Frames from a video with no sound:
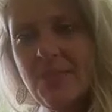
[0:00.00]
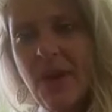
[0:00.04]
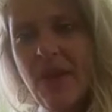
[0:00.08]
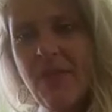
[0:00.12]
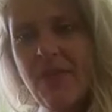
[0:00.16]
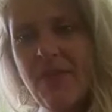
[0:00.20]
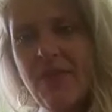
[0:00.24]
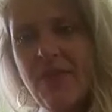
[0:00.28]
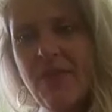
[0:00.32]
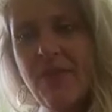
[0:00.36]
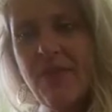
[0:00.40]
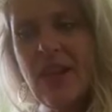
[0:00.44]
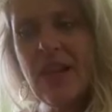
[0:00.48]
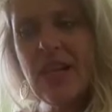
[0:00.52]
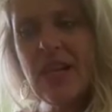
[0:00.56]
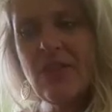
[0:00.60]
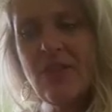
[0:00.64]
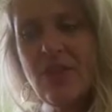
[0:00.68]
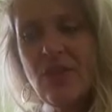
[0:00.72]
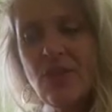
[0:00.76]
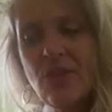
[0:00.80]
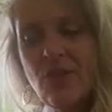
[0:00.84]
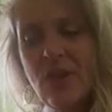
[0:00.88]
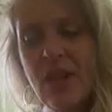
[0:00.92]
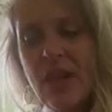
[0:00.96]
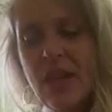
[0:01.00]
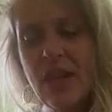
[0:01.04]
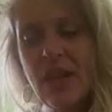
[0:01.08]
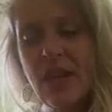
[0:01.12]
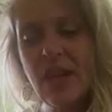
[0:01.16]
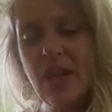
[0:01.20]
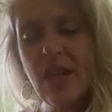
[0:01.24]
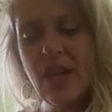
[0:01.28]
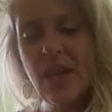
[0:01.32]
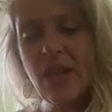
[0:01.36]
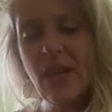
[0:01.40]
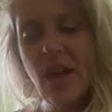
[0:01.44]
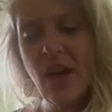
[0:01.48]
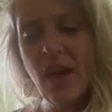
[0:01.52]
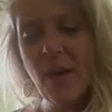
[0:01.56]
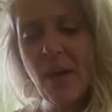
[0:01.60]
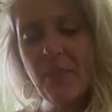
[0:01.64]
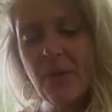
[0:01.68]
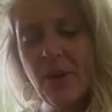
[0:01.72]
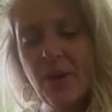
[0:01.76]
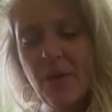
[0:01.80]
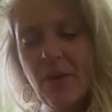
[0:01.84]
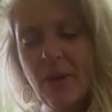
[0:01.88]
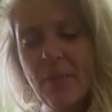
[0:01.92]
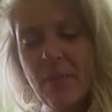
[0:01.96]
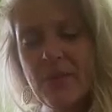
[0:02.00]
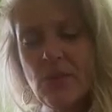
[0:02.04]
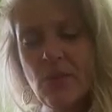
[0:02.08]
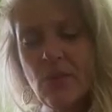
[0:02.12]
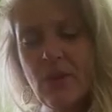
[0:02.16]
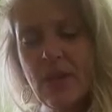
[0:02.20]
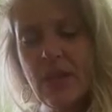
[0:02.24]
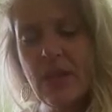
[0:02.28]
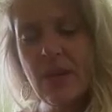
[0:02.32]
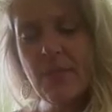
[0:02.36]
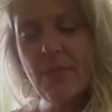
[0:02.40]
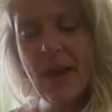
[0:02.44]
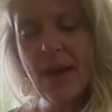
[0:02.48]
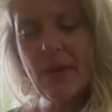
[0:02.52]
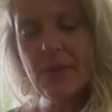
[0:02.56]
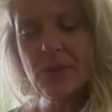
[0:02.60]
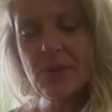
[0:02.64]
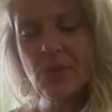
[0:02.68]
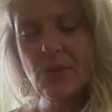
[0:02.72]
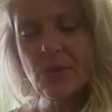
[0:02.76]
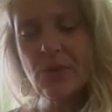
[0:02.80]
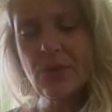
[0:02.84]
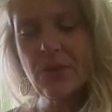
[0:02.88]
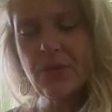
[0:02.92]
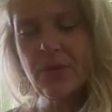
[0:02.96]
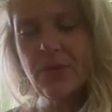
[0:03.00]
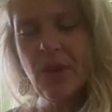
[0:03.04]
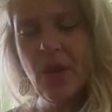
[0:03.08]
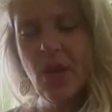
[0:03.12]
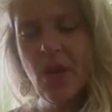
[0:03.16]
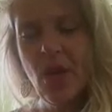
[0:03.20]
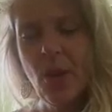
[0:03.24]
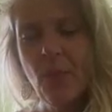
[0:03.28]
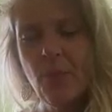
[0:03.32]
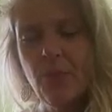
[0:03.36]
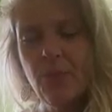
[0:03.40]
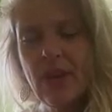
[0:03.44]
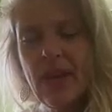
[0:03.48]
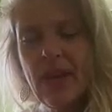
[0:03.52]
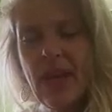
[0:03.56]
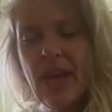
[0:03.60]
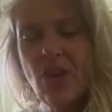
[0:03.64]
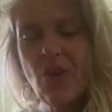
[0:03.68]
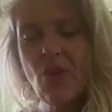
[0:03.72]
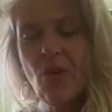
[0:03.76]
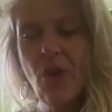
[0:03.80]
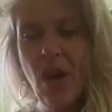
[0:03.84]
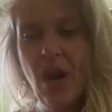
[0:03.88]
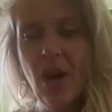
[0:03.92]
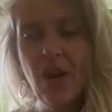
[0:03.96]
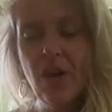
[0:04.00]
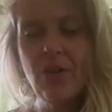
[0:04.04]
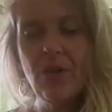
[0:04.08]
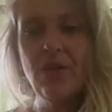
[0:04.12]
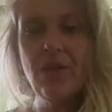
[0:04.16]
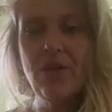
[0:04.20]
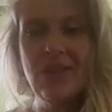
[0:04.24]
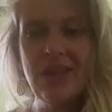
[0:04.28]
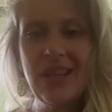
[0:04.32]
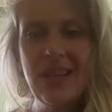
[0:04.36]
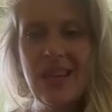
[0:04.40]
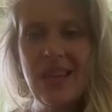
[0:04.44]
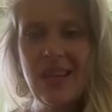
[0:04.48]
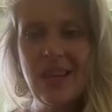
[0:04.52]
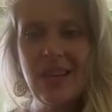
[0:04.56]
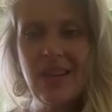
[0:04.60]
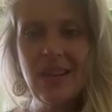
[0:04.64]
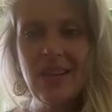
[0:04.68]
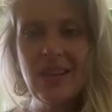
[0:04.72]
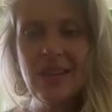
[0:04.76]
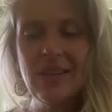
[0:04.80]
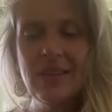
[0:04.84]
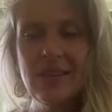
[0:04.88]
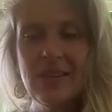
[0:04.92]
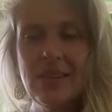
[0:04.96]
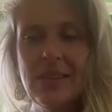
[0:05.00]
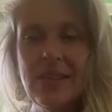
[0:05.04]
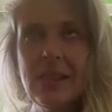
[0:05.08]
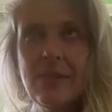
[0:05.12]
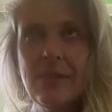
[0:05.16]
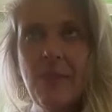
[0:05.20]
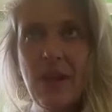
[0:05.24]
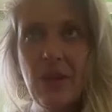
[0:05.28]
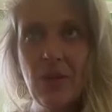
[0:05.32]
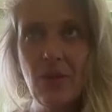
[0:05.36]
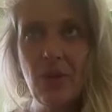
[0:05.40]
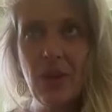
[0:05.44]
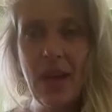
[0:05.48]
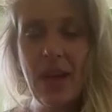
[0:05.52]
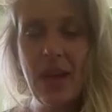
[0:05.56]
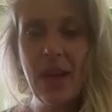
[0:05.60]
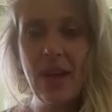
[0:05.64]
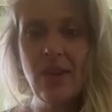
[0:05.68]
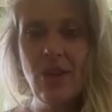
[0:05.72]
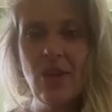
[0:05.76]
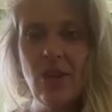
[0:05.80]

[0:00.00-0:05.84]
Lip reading: But Village Visionary Program is really about sort of bringing your own unique spin on it.